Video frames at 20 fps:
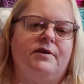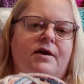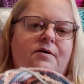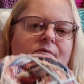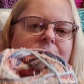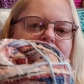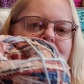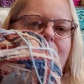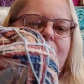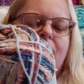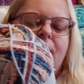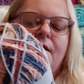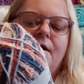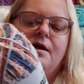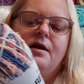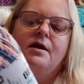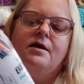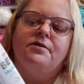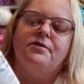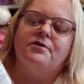
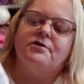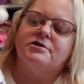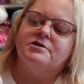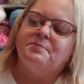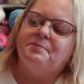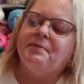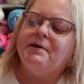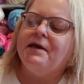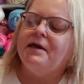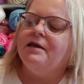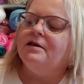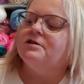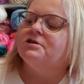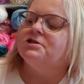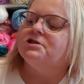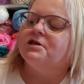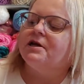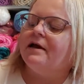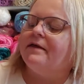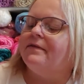There's
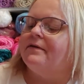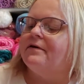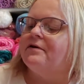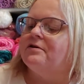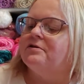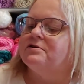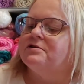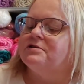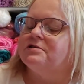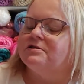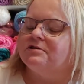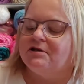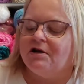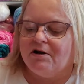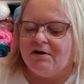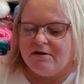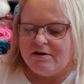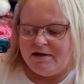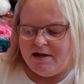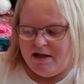peach, and there's
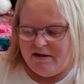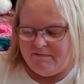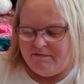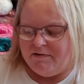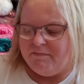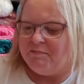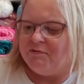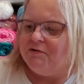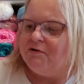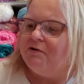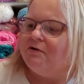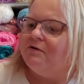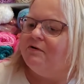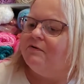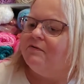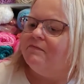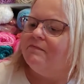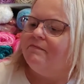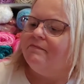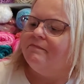dark navy
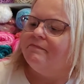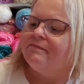blue,